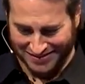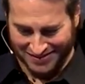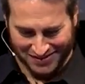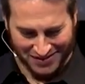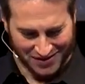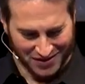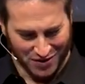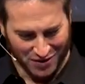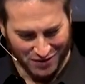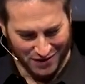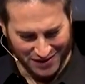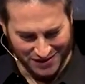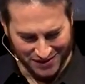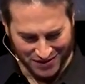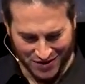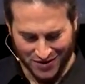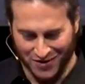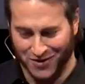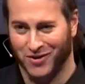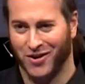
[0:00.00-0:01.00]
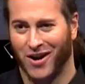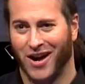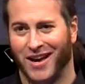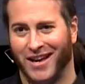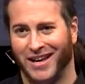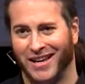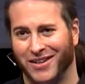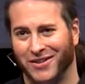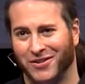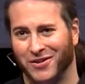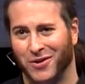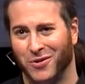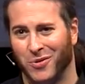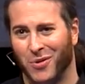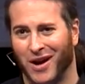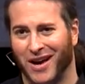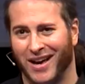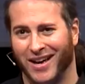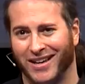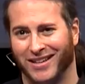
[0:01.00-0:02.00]
So if I start crying, you'll know
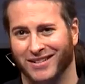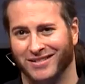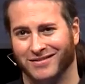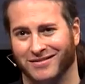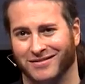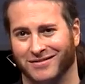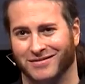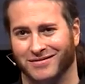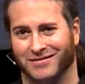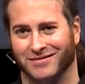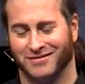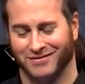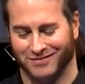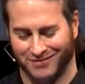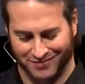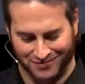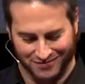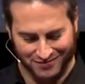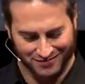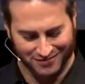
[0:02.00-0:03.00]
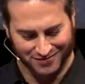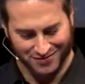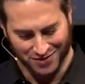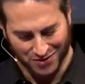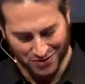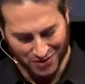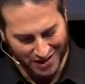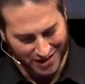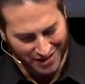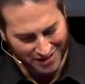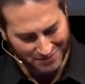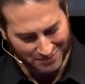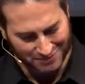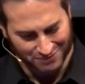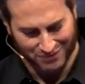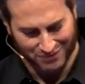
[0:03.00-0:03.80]
why. Okay.